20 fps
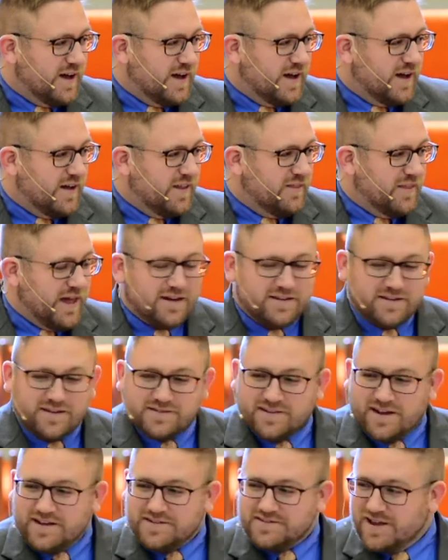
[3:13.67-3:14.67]
That does
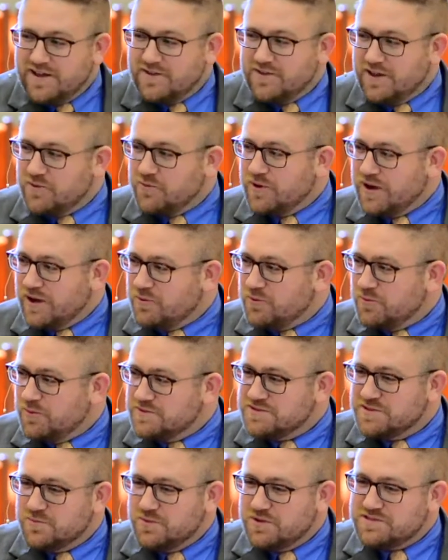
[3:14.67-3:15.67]
not sound like what I would
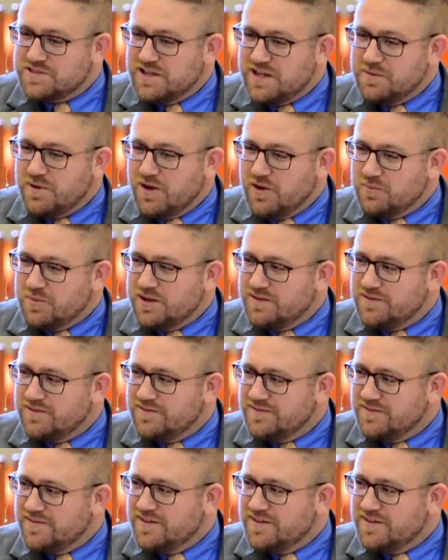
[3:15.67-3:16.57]
want someone to say about me,